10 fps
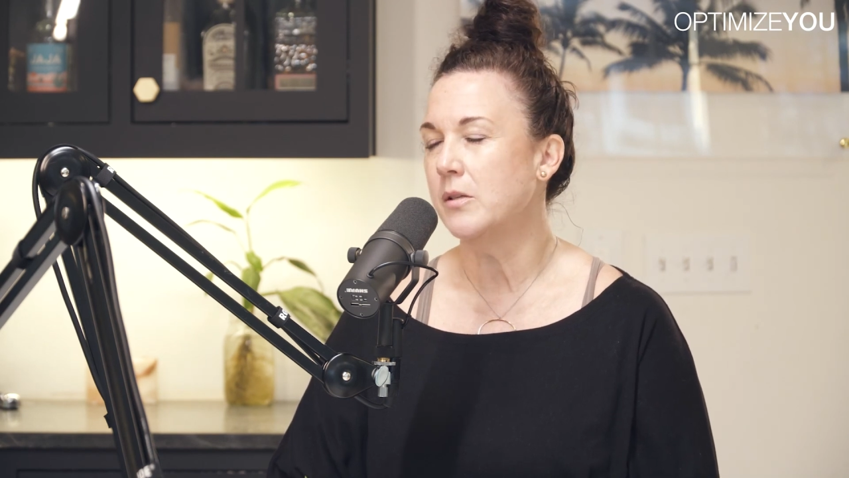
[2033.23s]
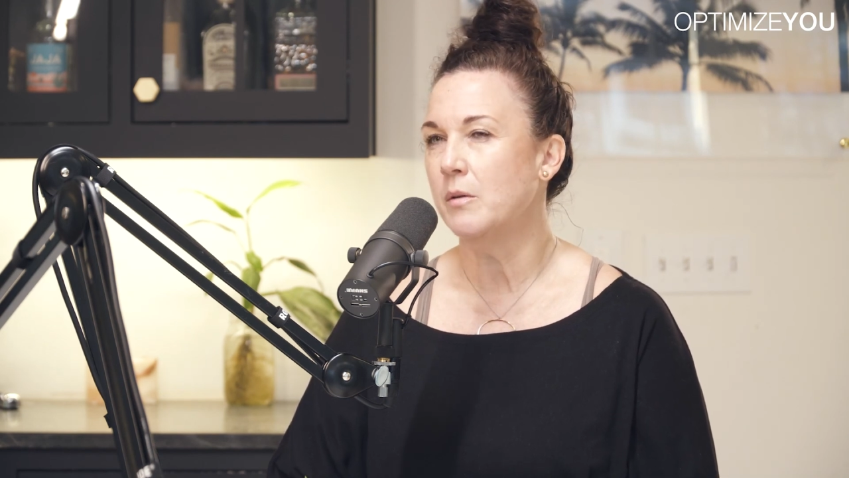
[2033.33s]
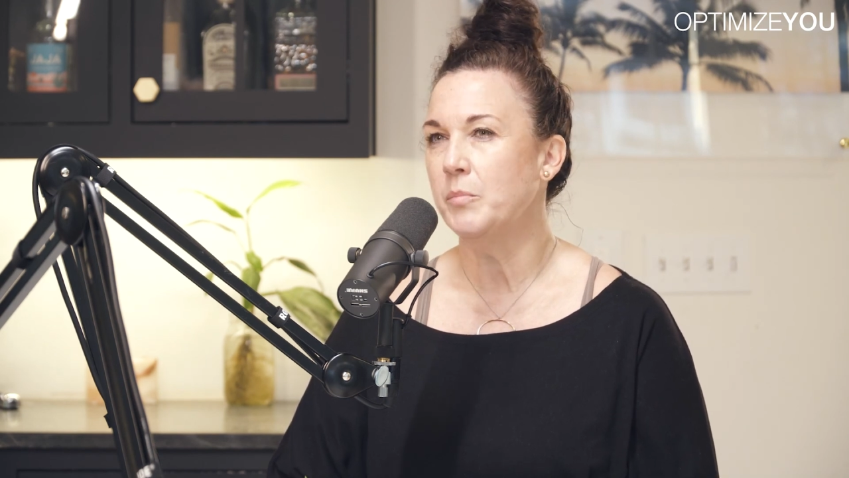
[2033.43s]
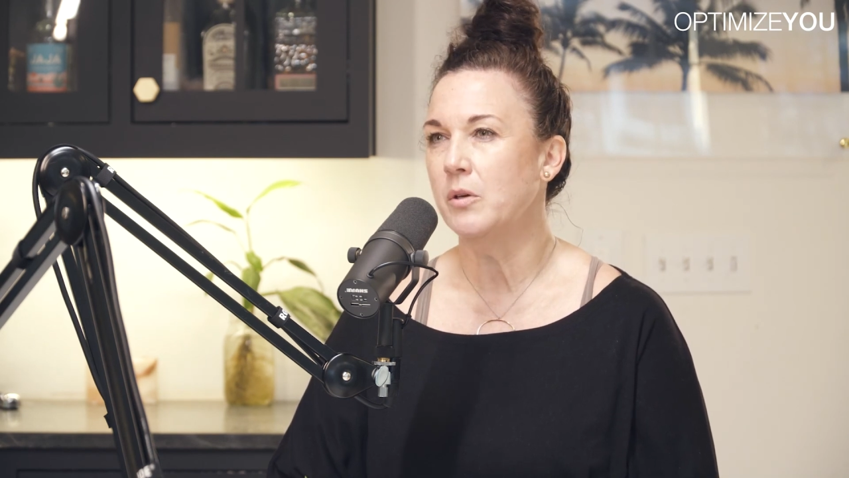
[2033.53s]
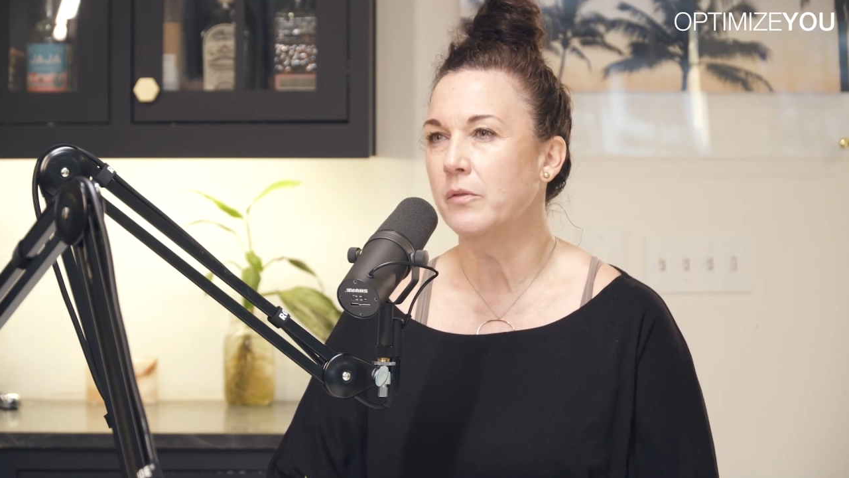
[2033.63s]
They're
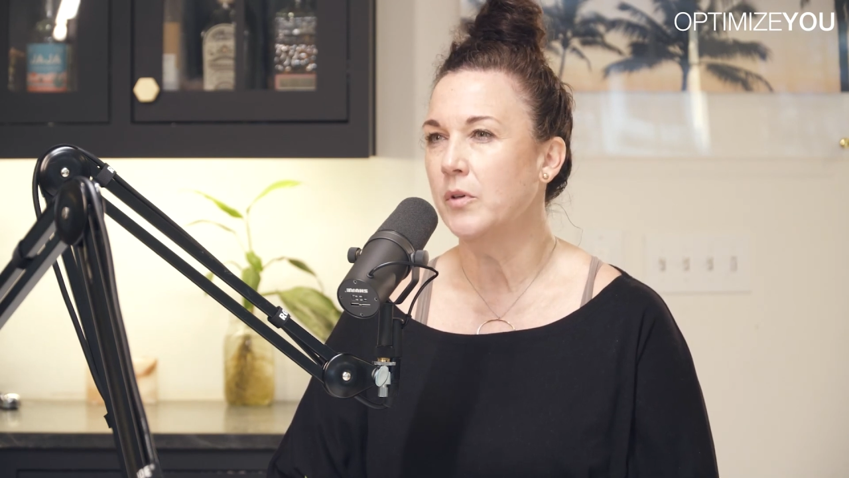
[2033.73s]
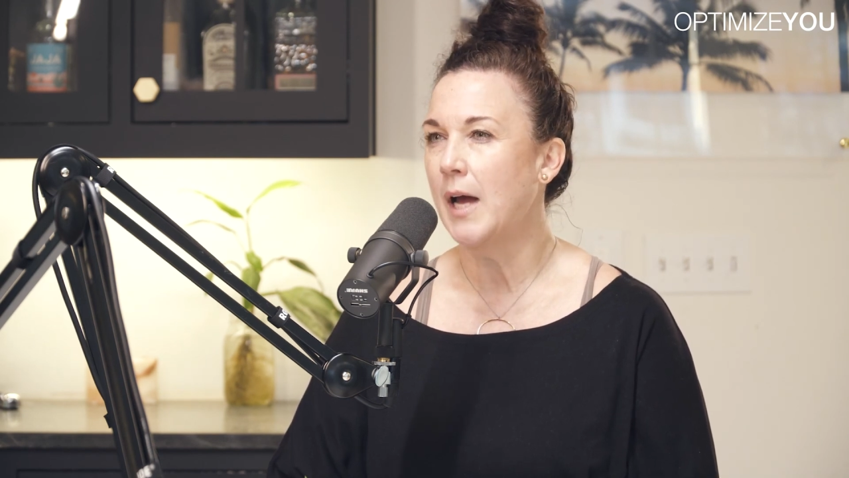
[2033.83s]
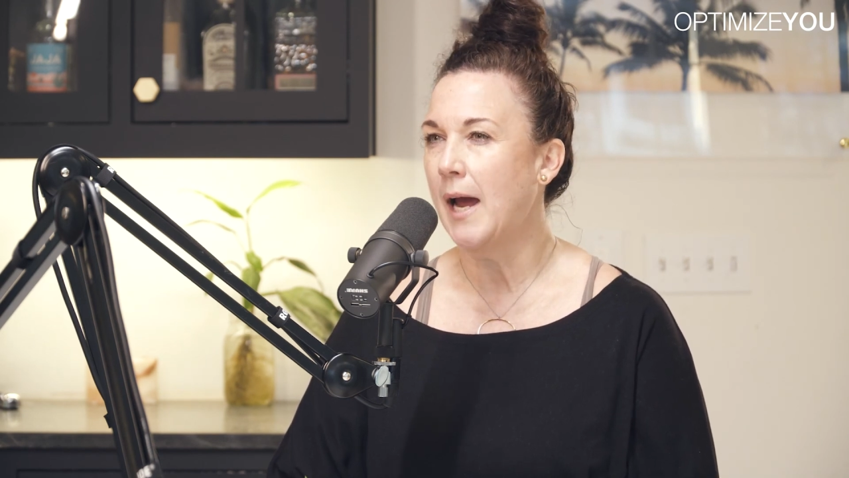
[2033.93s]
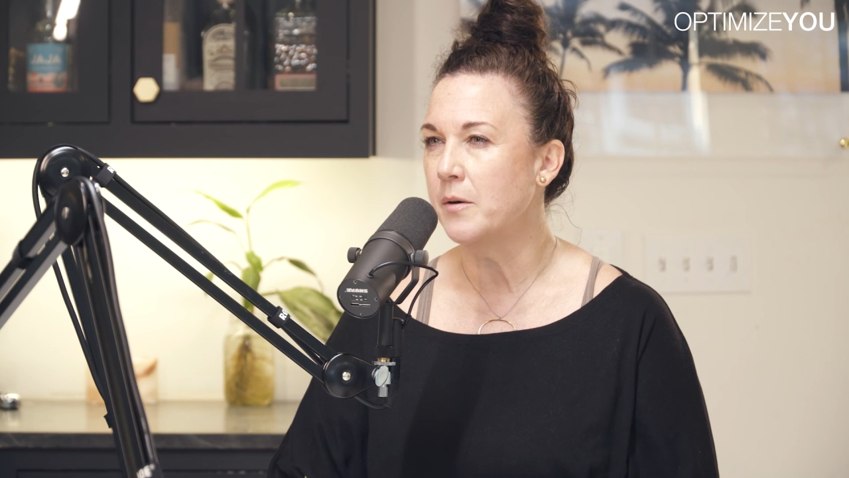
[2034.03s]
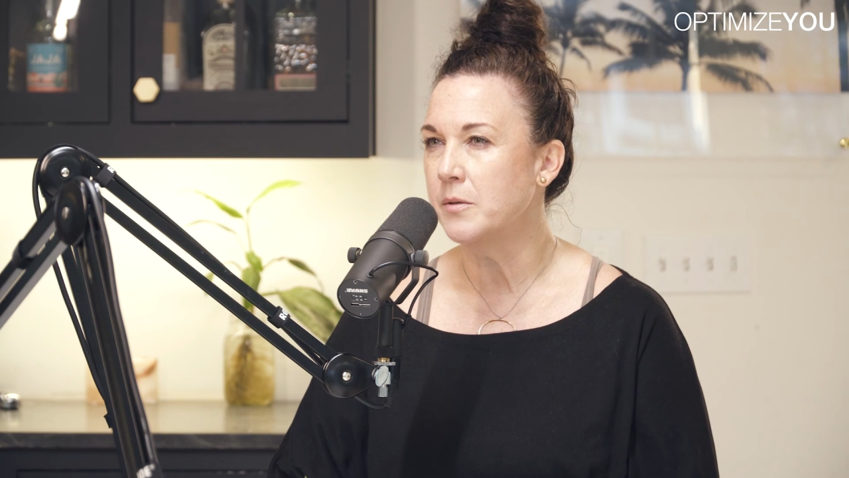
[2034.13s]
beautiful
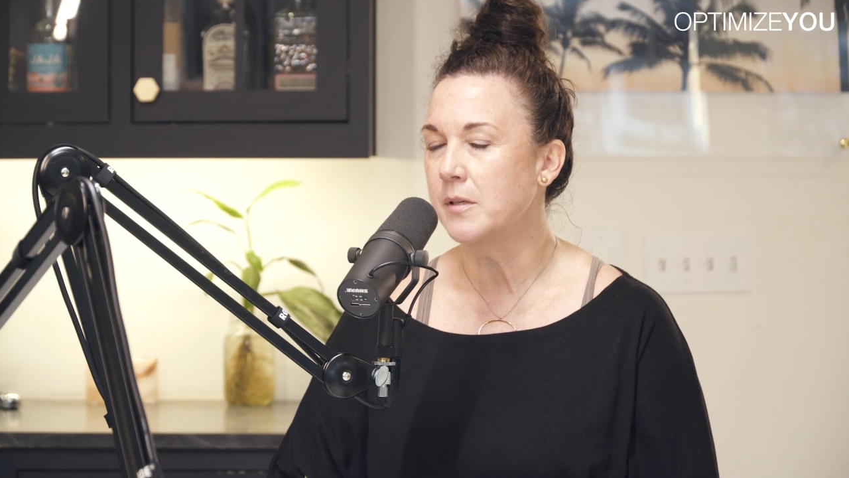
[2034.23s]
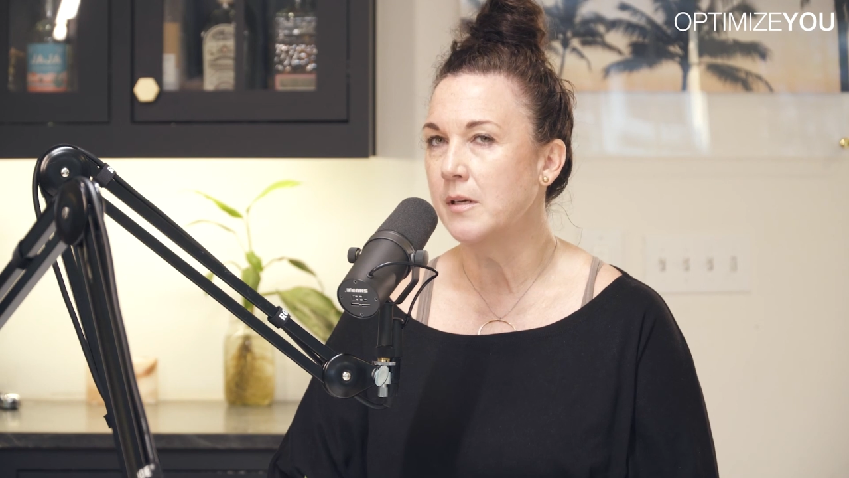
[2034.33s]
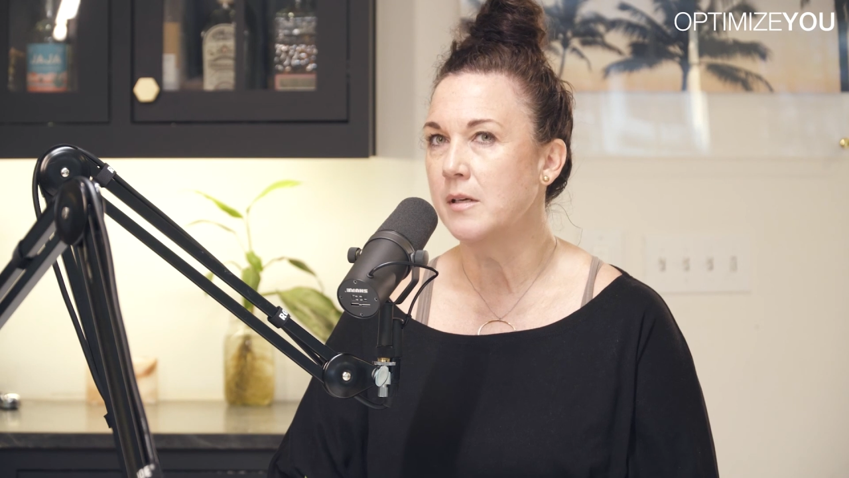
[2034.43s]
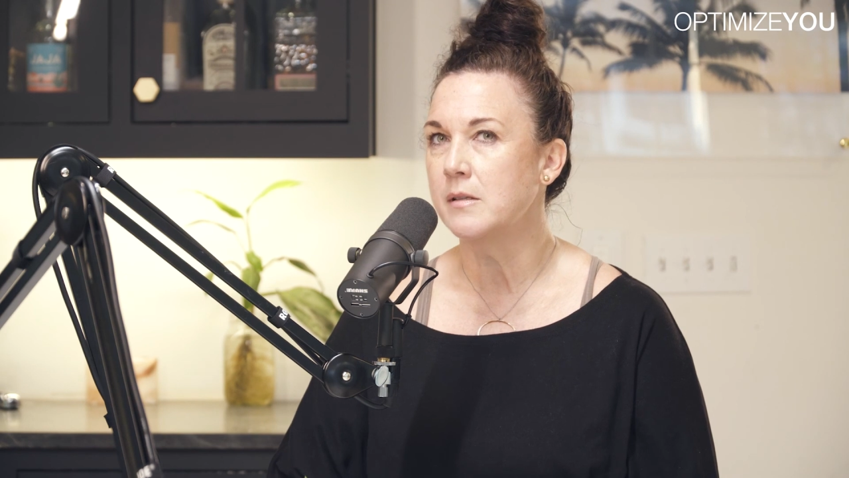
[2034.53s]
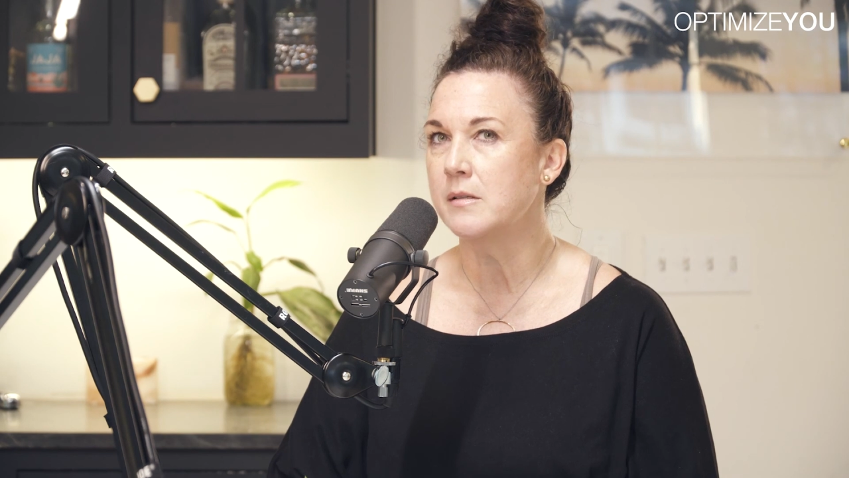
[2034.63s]

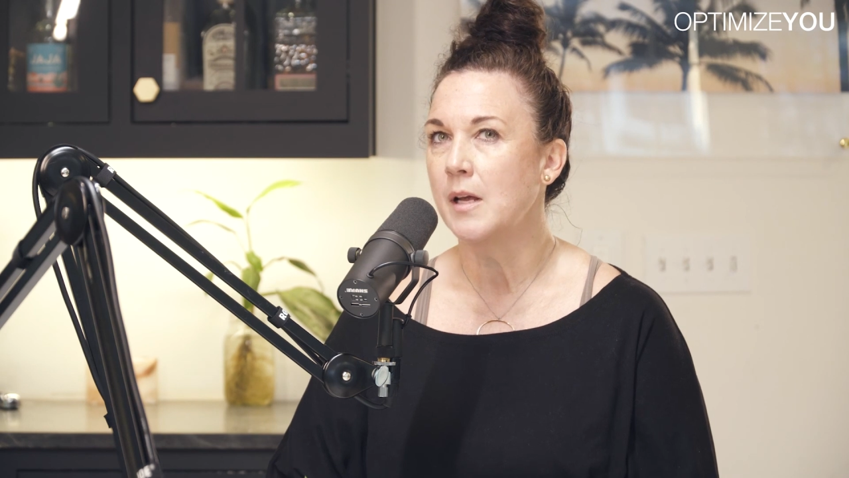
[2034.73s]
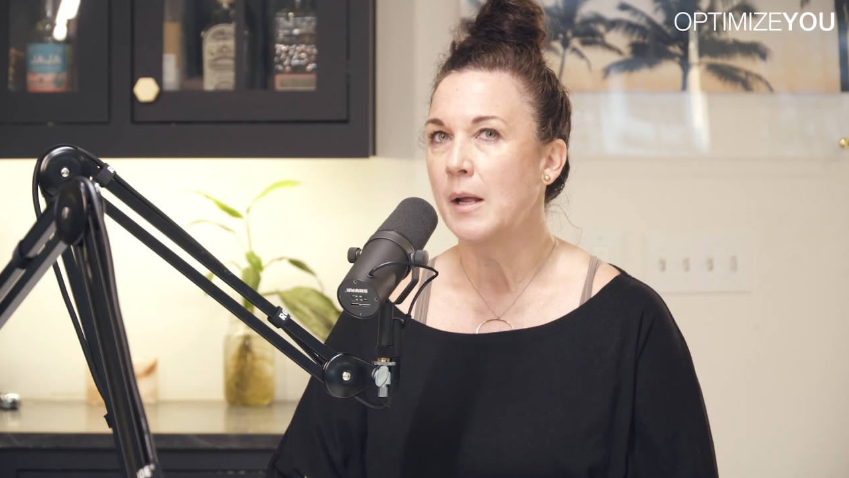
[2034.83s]
houses.